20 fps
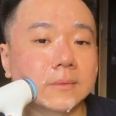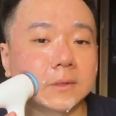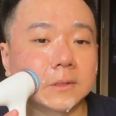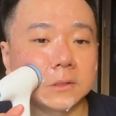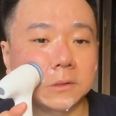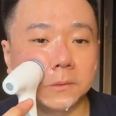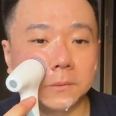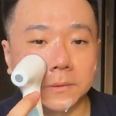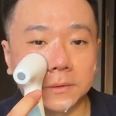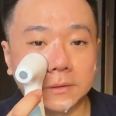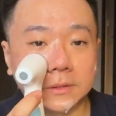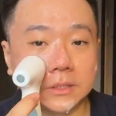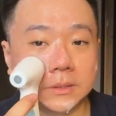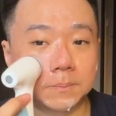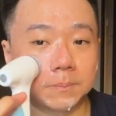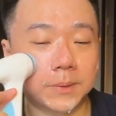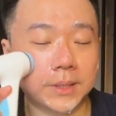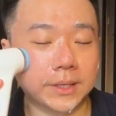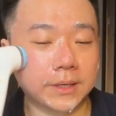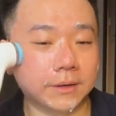So we'll
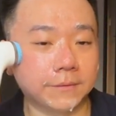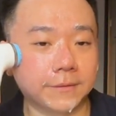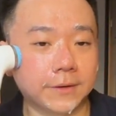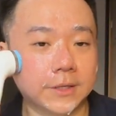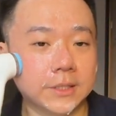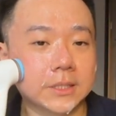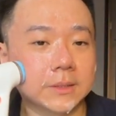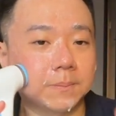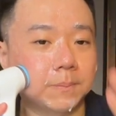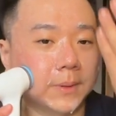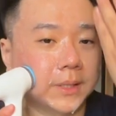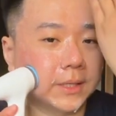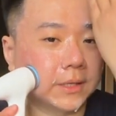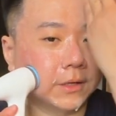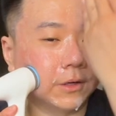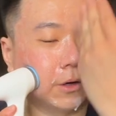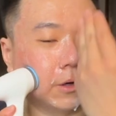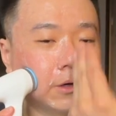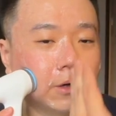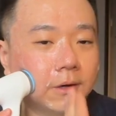split
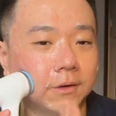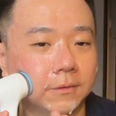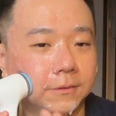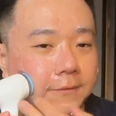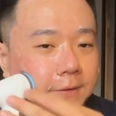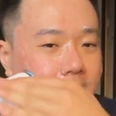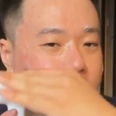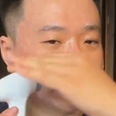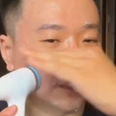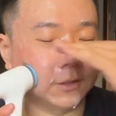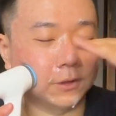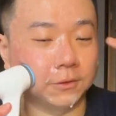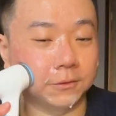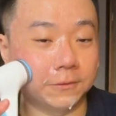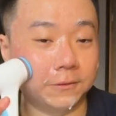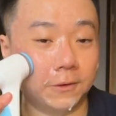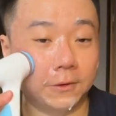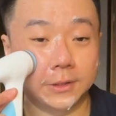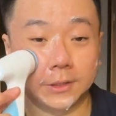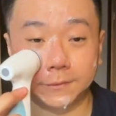your face into
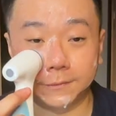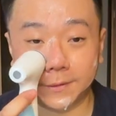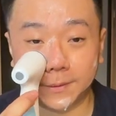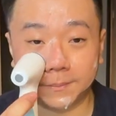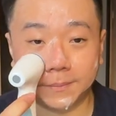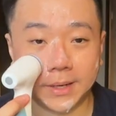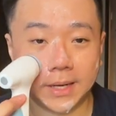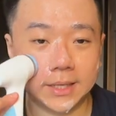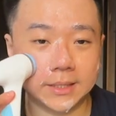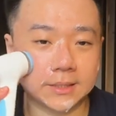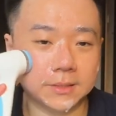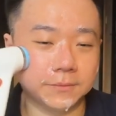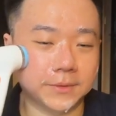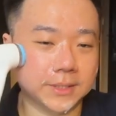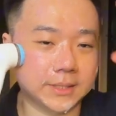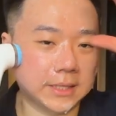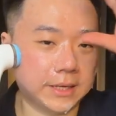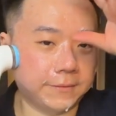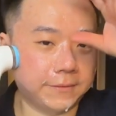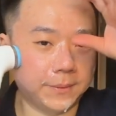4 different parts. We
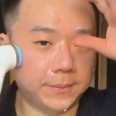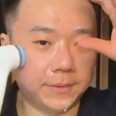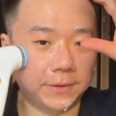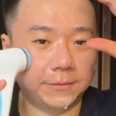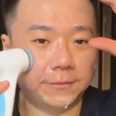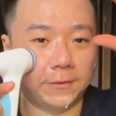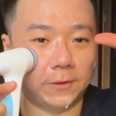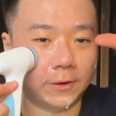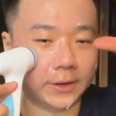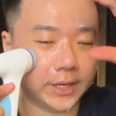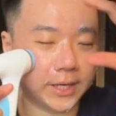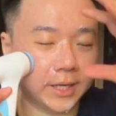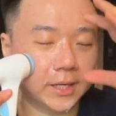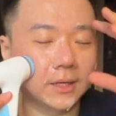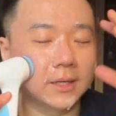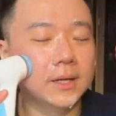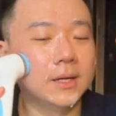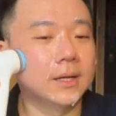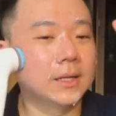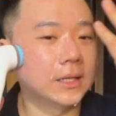start from the
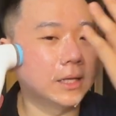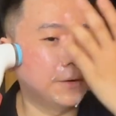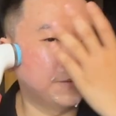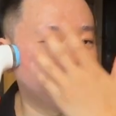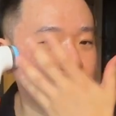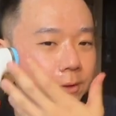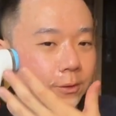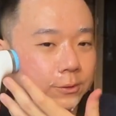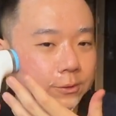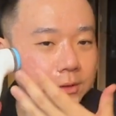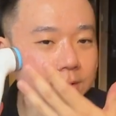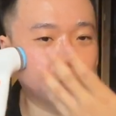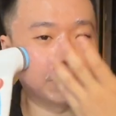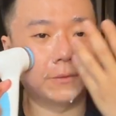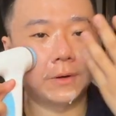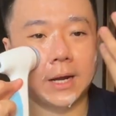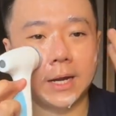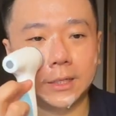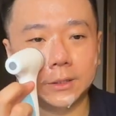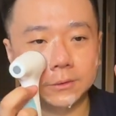forehead, then we go to the
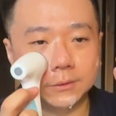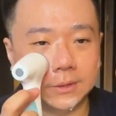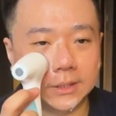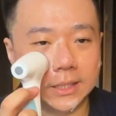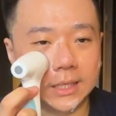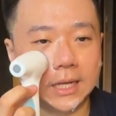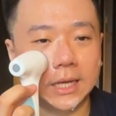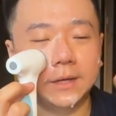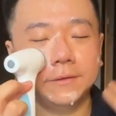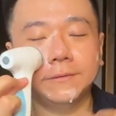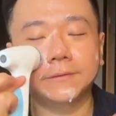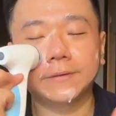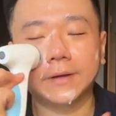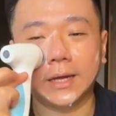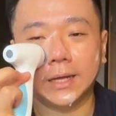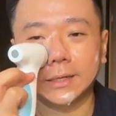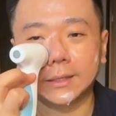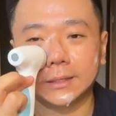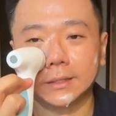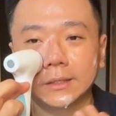right, to the left,
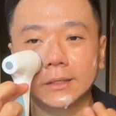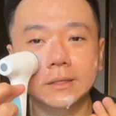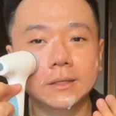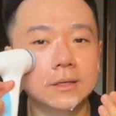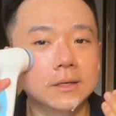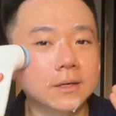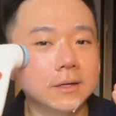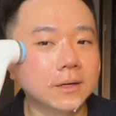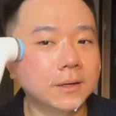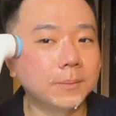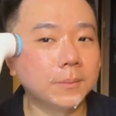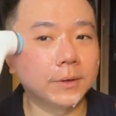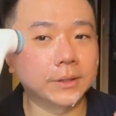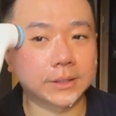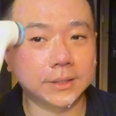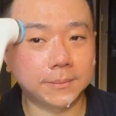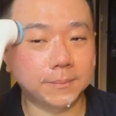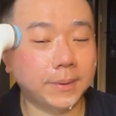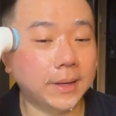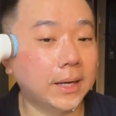and the
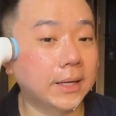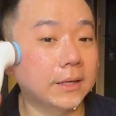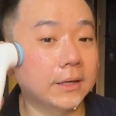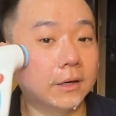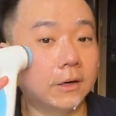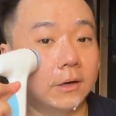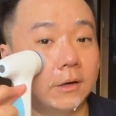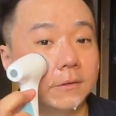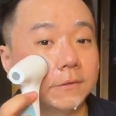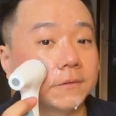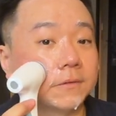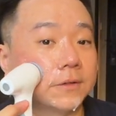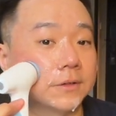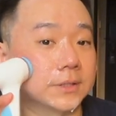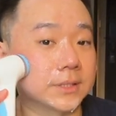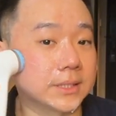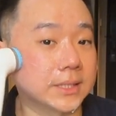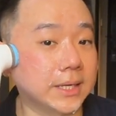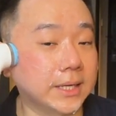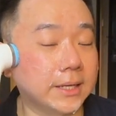bottom part of your
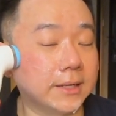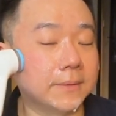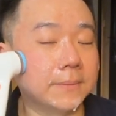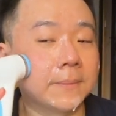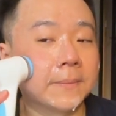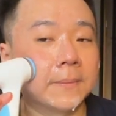skin.